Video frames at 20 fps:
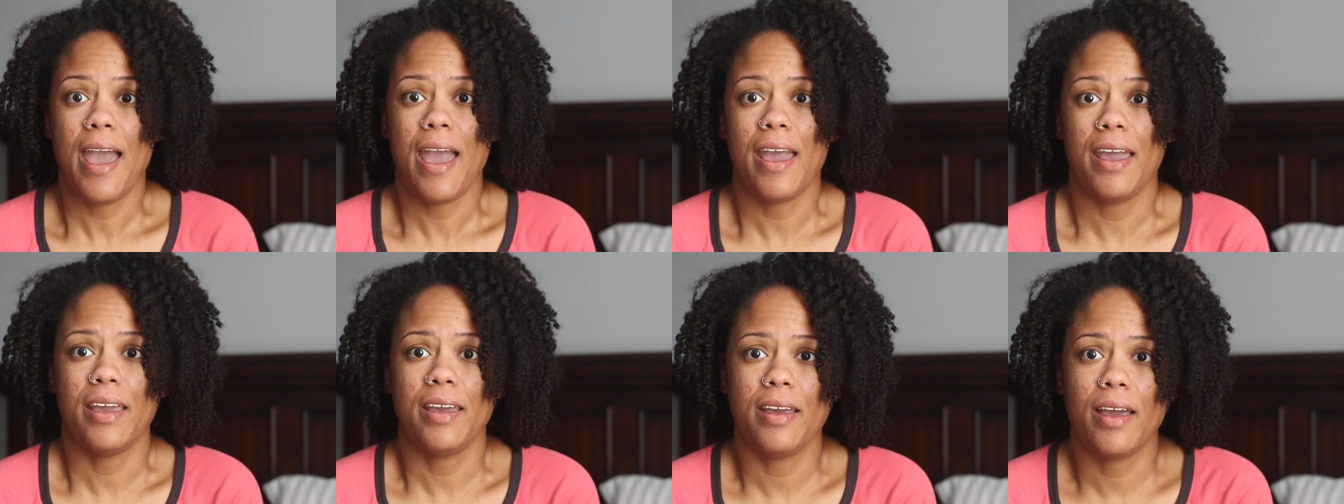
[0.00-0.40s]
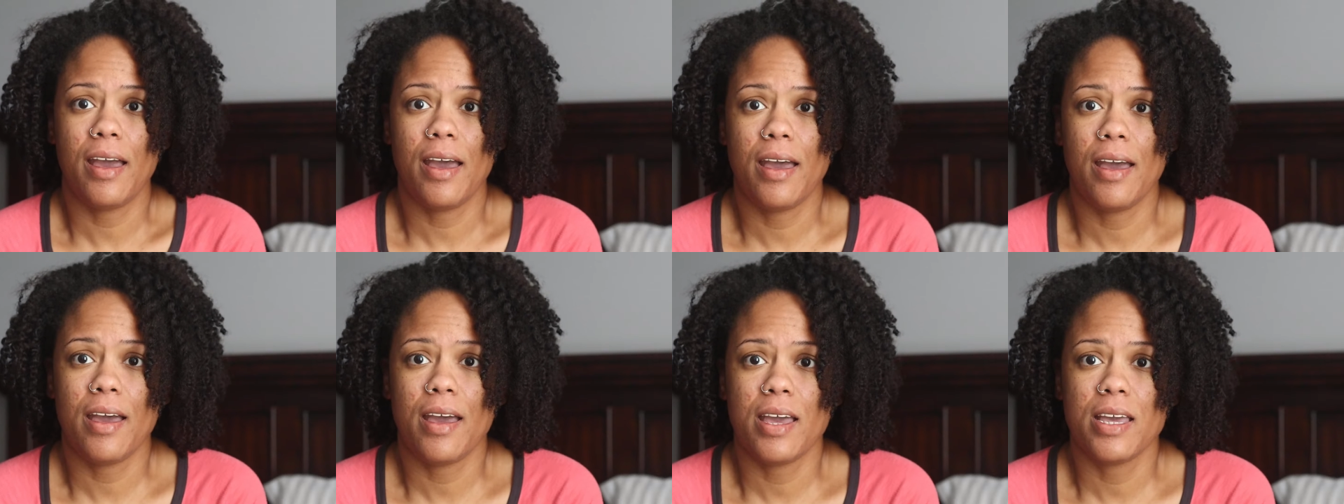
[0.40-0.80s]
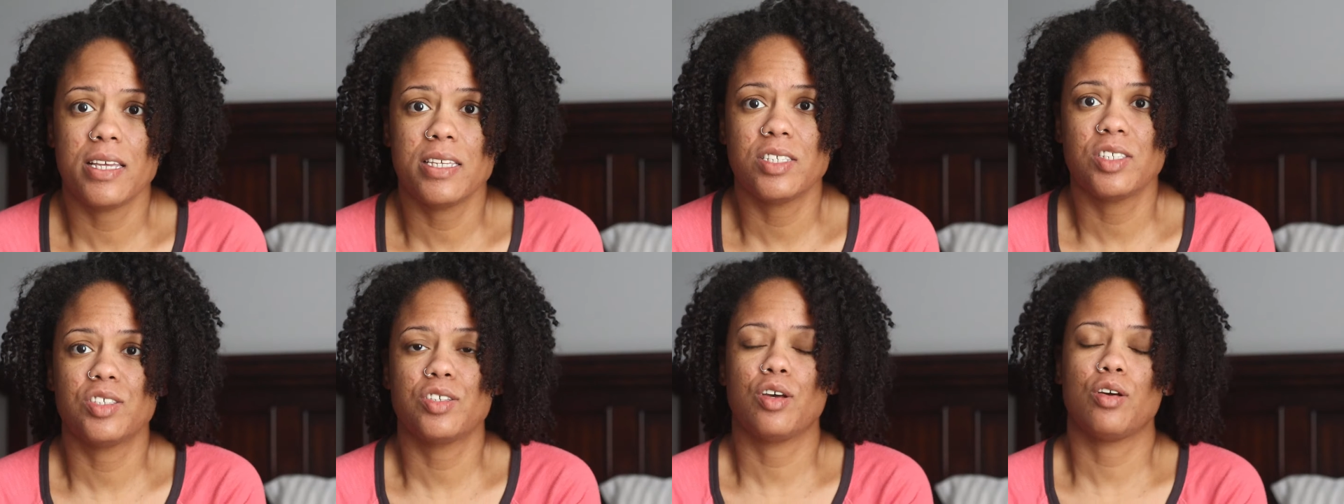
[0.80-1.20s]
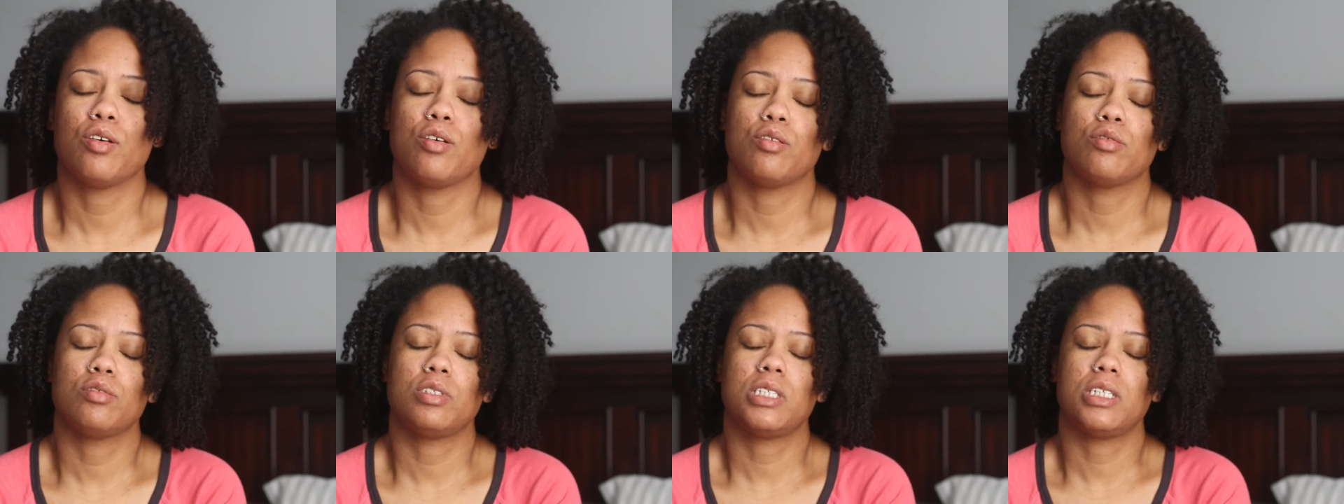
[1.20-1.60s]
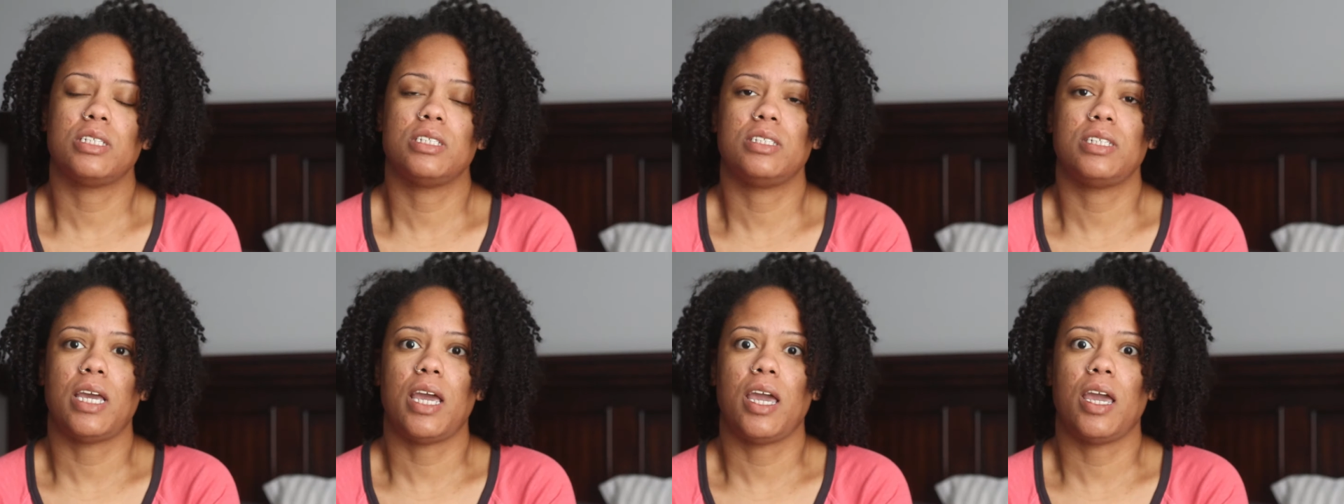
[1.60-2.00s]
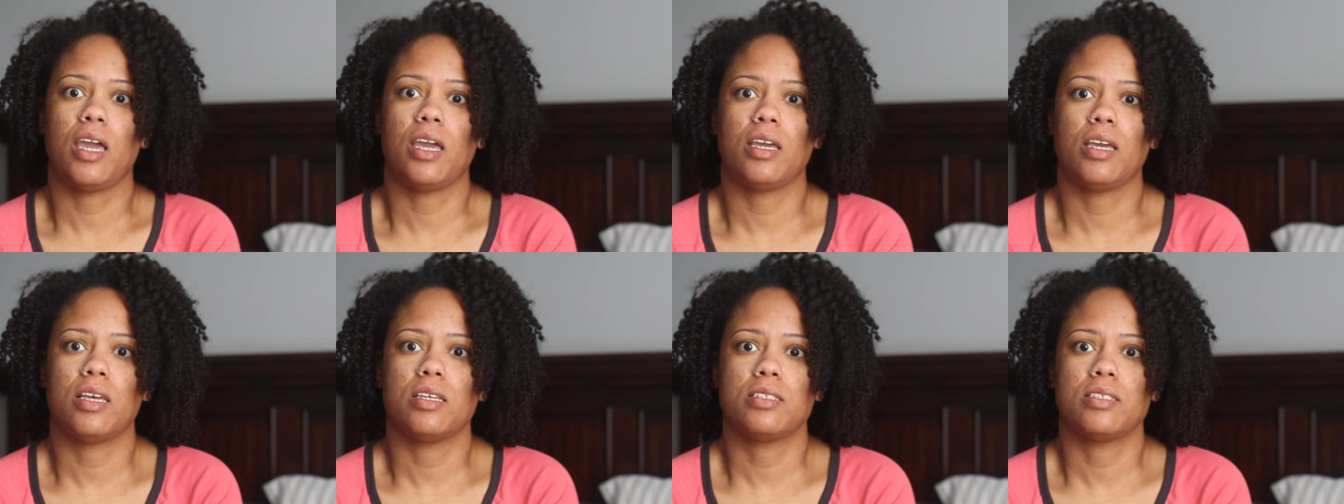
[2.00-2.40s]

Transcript: hey guys so today